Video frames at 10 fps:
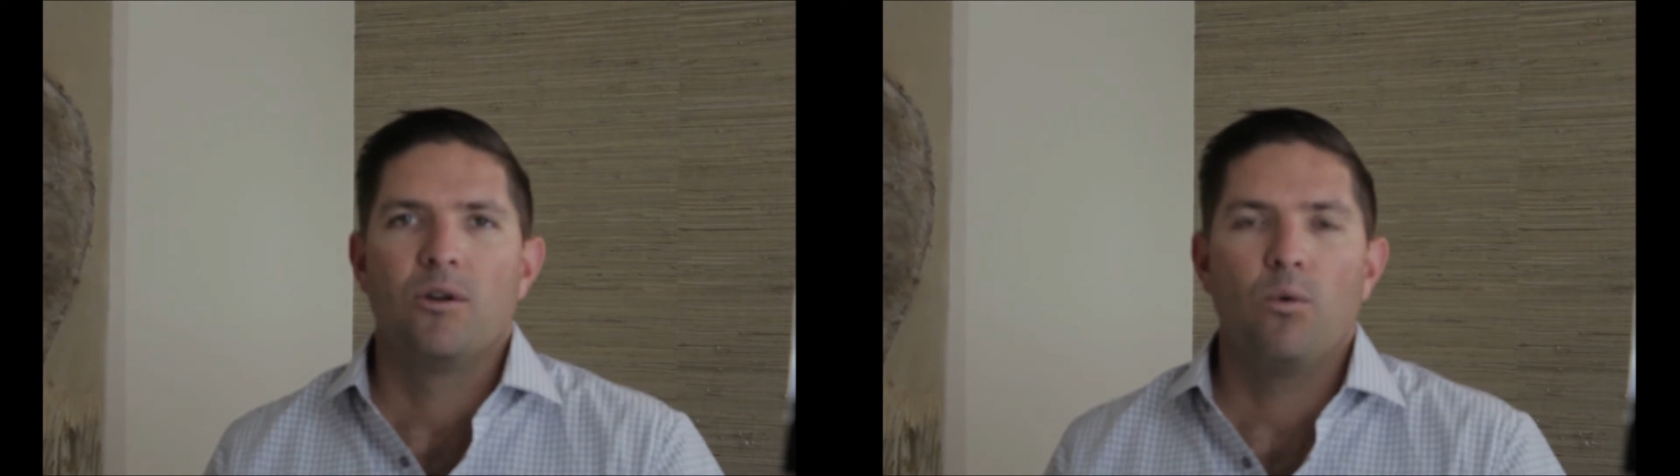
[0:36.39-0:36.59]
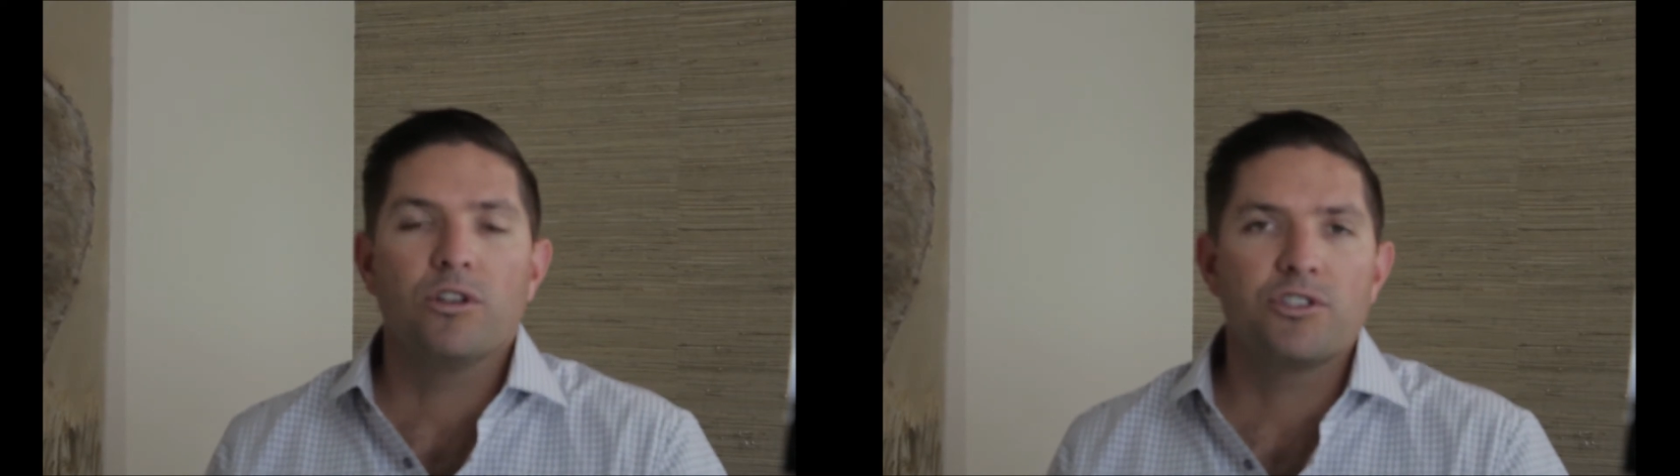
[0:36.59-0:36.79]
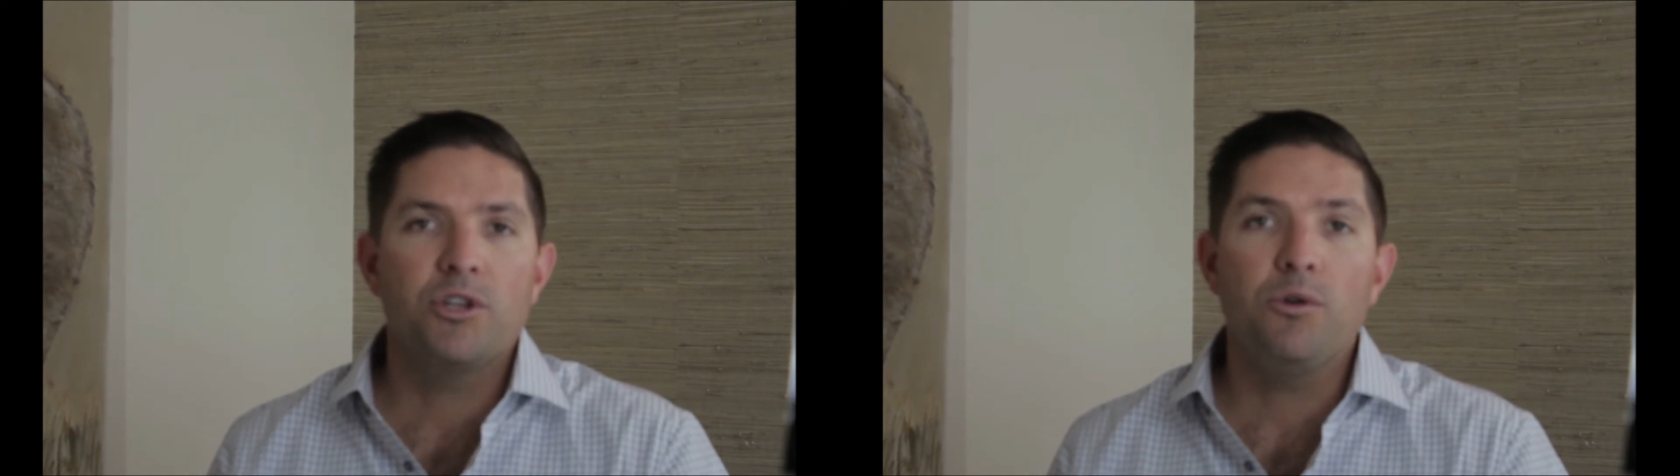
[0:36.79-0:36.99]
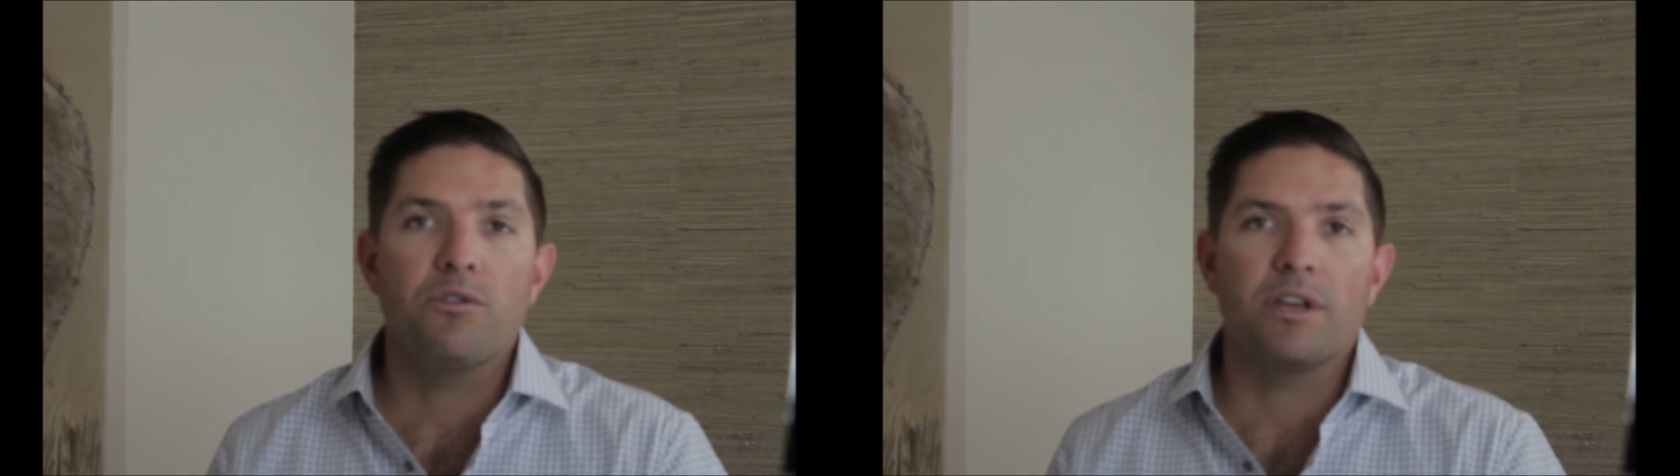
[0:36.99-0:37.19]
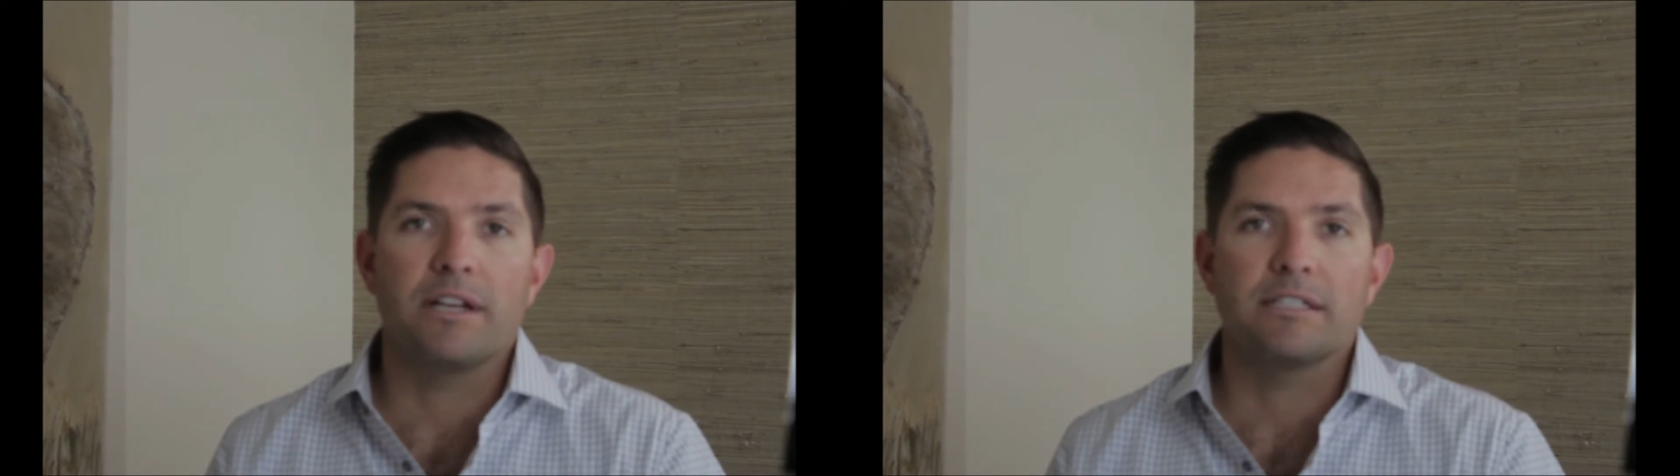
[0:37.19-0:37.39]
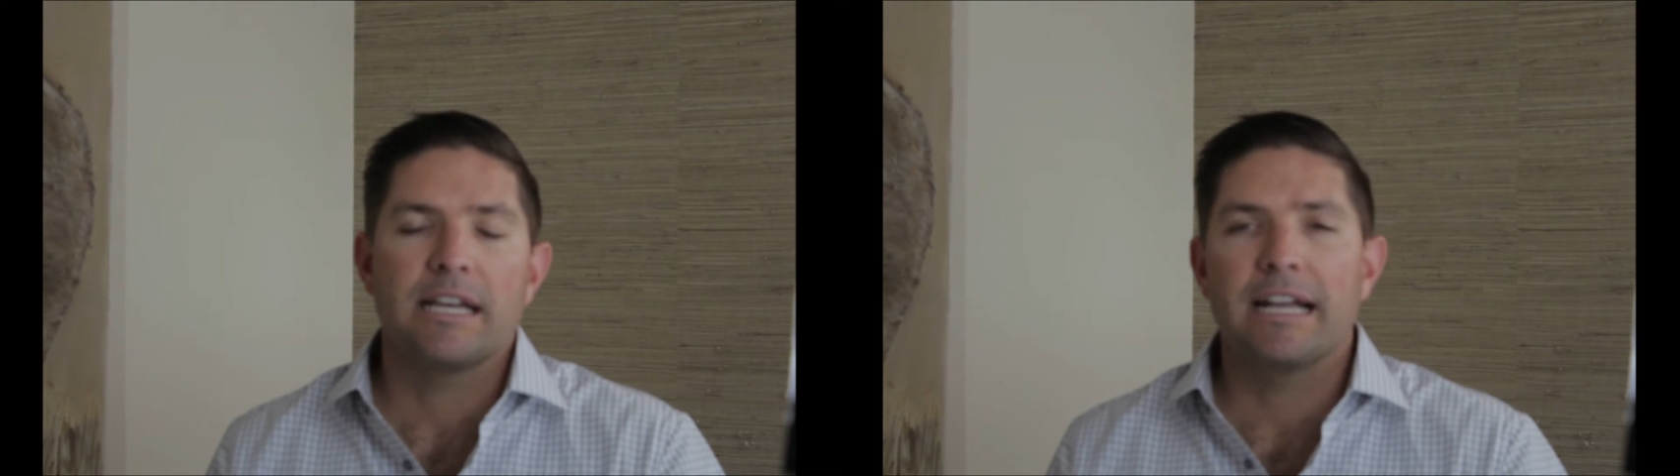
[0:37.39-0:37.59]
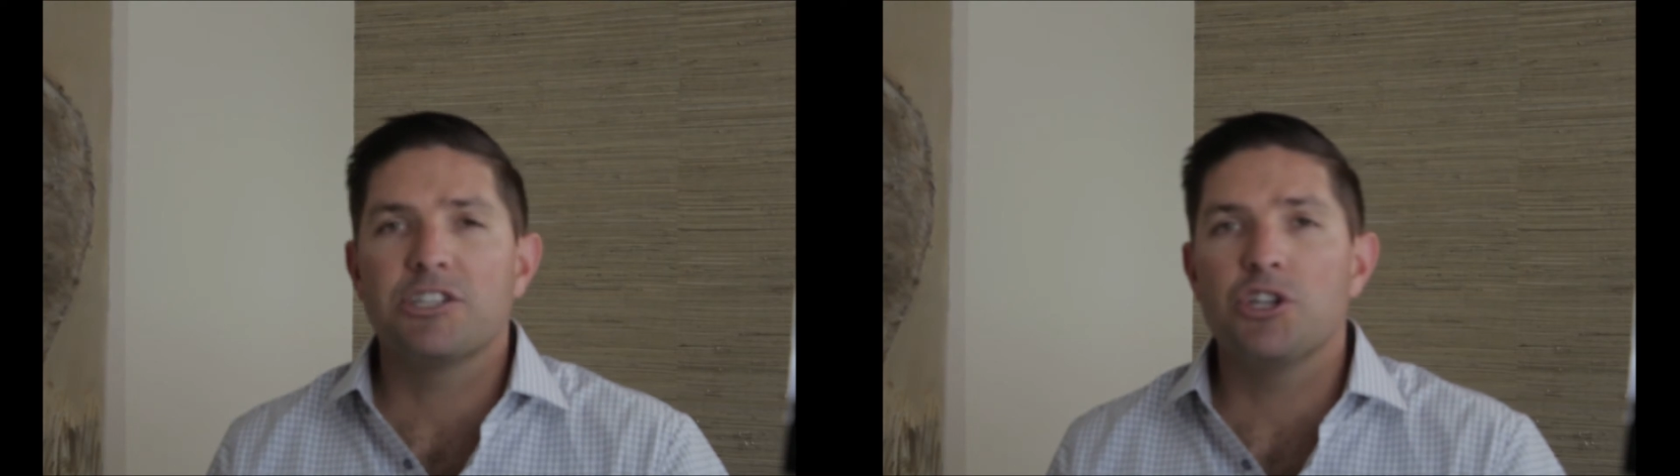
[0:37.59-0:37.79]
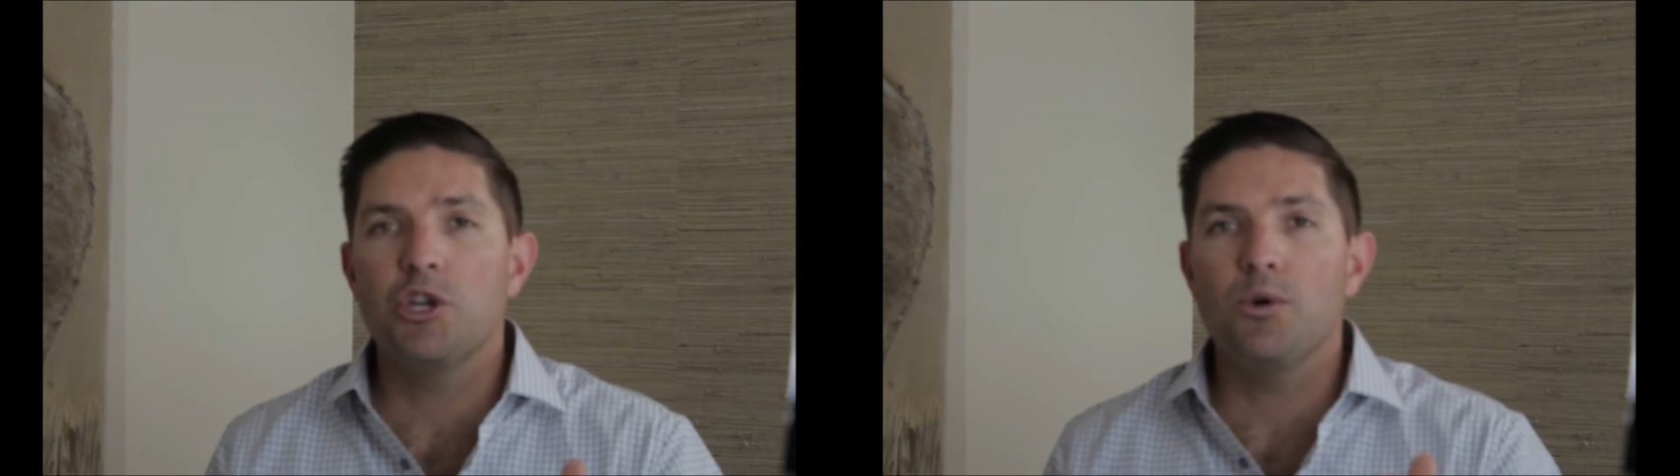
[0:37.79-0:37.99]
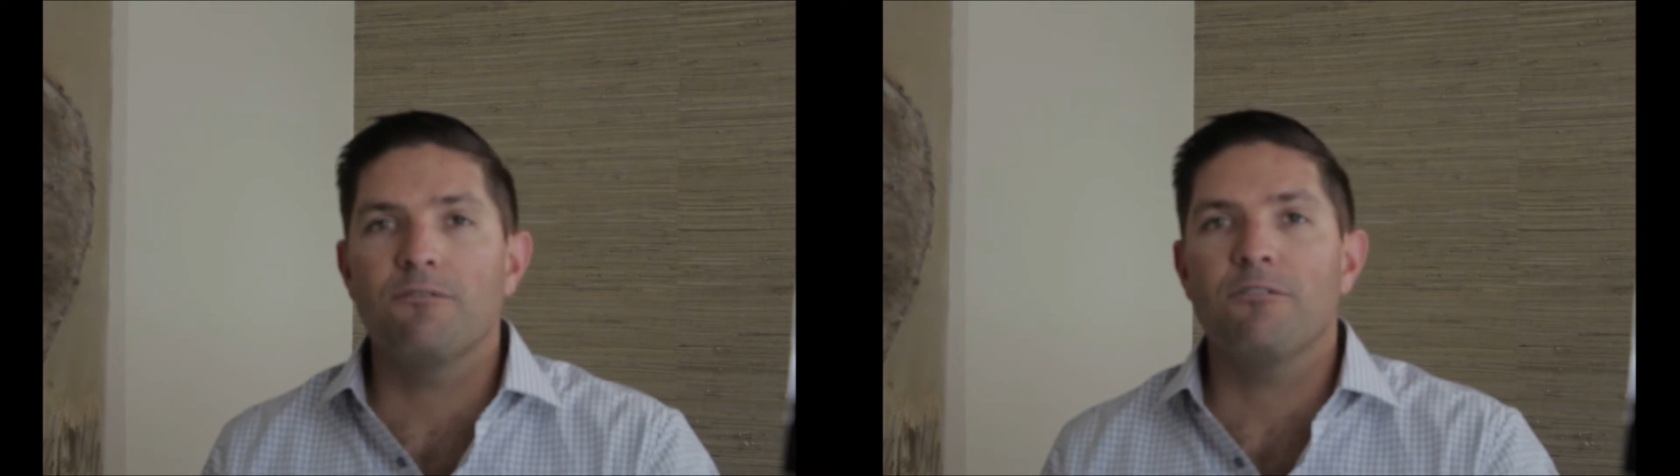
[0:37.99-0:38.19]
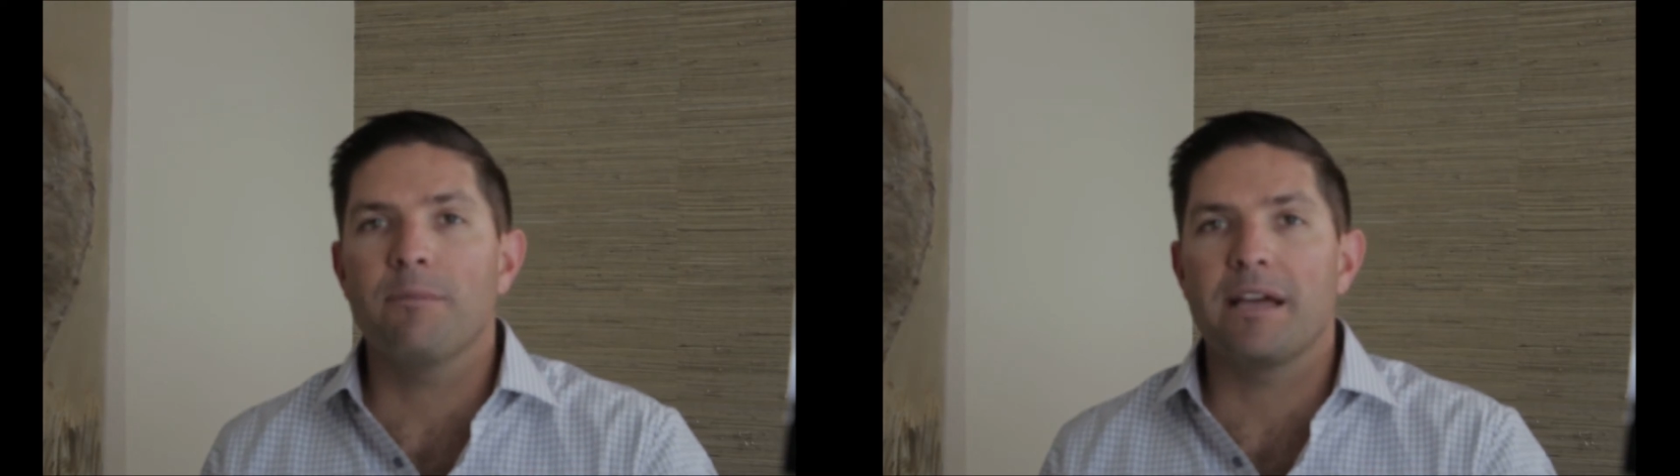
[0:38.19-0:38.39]
Well, it's two things. It's new
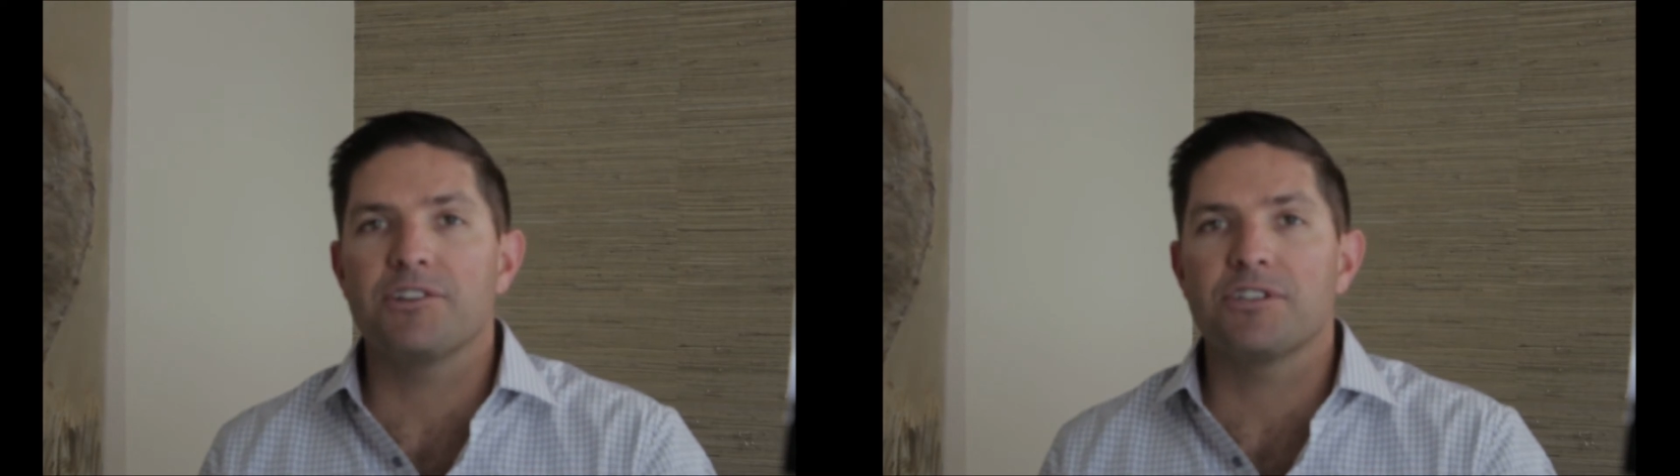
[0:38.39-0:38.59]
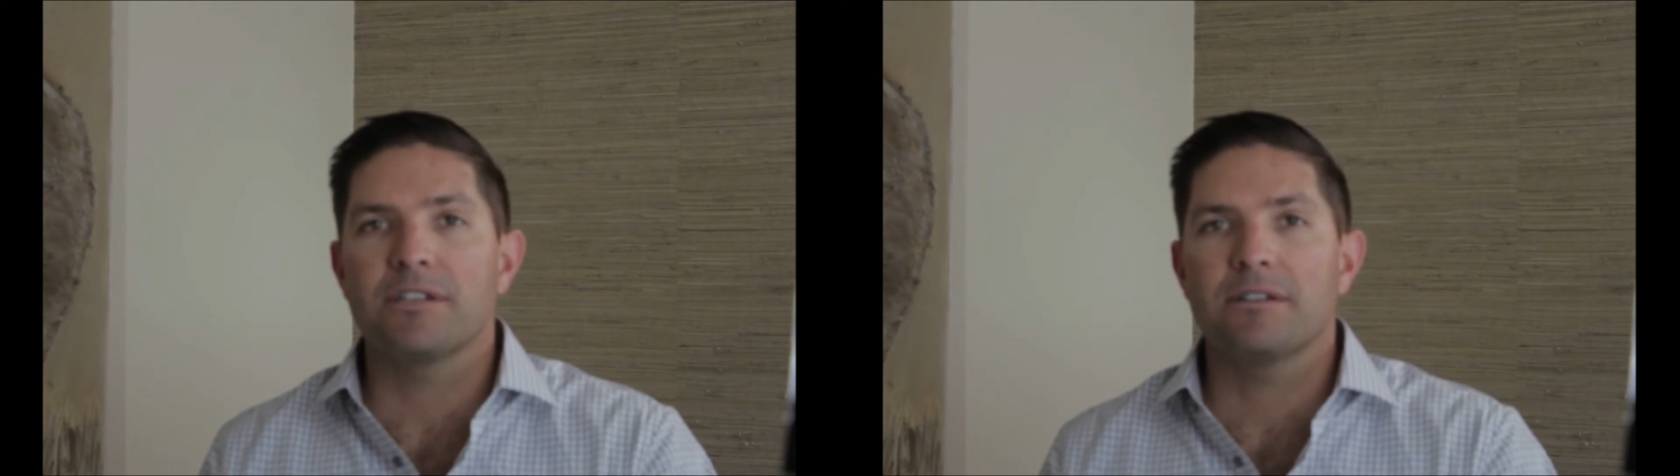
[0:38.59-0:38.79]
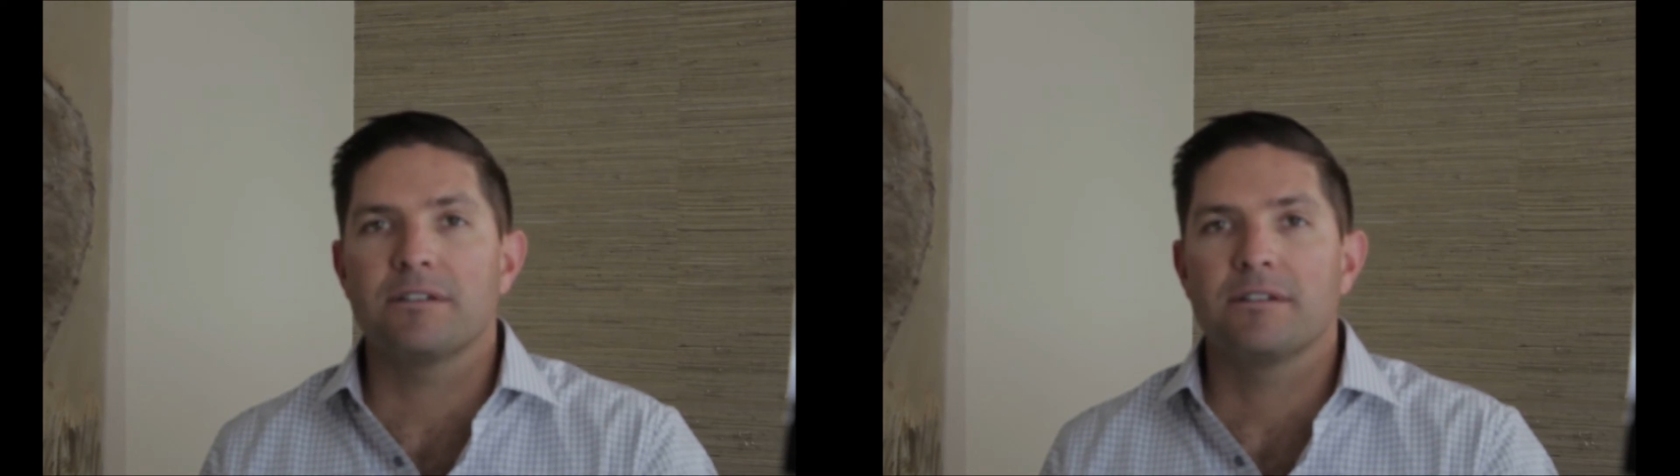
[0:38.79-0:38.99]
information,